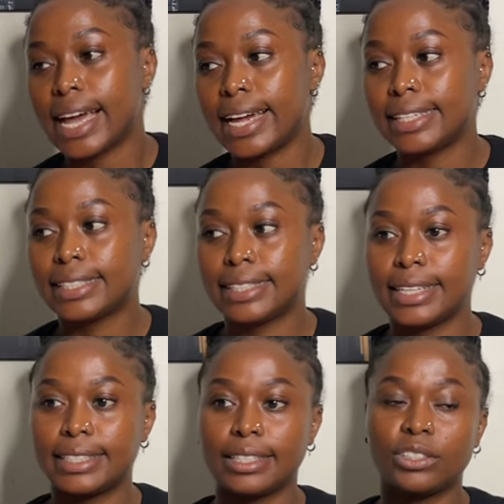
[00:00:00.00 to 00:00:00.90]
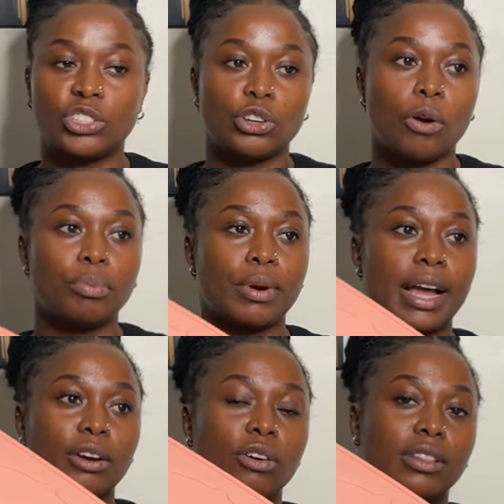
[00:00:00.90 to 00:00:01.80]
and Stacy's shop,
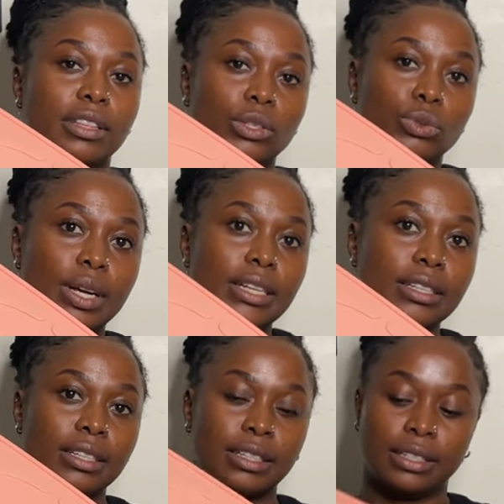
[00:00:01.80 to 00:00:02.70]
I got this one.